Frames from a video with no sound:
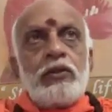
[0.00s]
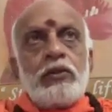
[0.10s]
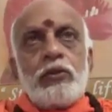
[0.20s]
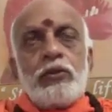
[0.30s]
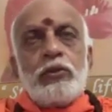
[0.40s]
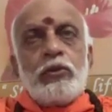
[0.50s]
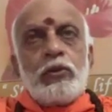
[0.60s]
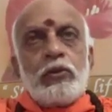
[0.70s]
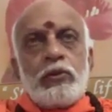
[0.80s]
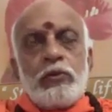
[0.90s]

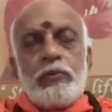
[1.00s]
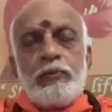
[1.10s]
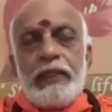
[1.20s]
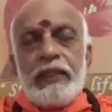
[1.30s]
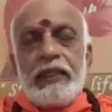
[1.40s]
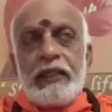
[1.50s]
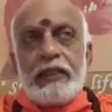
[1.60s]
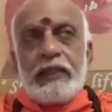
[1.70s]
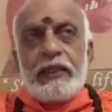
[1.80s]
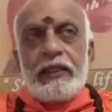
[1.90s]
To
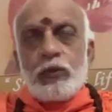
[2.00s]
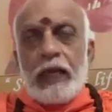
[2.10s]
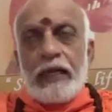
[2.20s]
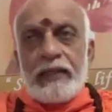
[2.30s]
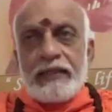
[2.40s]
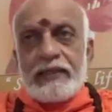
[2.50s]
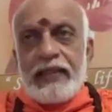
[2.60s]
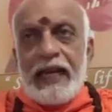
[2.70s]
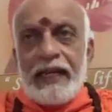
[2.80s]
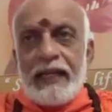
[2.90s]

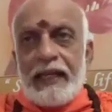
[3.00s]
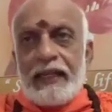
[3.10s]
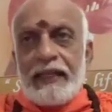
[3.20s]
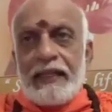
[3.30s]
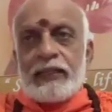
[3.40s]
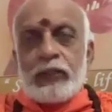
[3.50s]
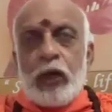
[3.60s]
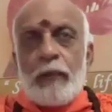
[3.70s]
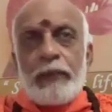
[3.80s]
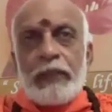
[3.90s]
understand any
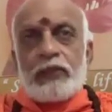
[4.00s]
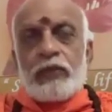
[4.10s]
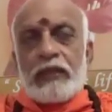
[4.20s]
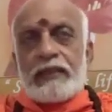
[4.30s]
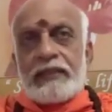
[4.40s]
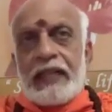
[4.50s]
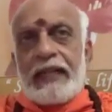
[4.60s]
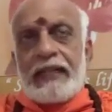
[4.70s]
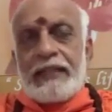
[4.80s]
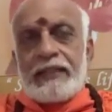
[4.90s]
topic, to
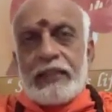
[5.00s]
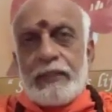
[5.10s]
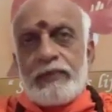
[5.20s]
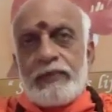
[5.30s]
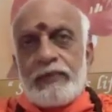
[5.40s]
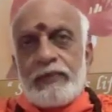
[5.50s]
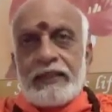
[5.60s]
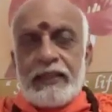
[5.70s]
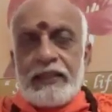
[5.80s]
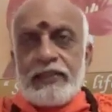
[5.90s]
understand any subject, it
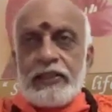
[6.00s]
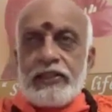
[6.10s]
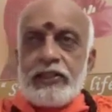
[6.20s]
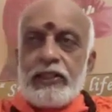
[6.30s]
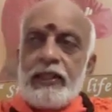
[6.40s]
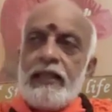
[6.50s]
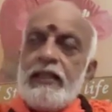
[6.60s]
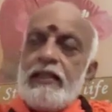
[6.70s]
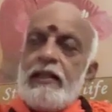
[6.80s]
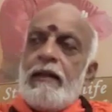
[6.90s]
is essential
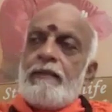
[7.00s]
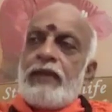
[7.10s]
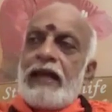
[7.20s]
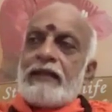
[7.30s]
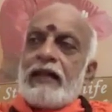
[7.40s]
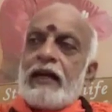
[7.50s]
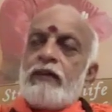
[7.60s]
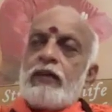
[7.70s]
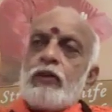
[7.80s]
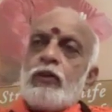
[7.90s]
that
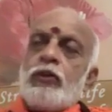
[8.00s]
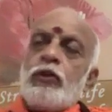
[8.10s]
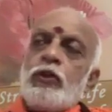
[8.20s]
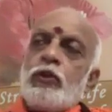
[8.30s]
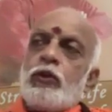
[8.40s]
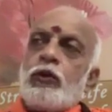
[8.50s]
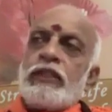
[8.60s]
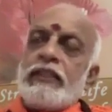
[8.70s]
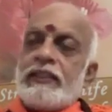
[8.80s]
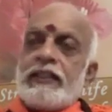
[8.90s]
our own
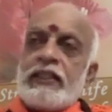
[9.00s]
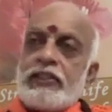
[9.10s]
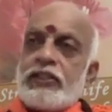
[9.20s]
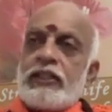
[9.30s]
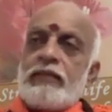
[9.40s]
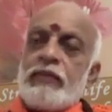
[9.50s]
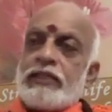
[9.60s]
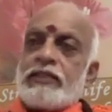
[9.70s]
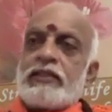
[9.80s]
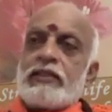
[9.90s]
orientation
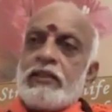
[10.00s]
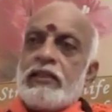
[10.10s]
must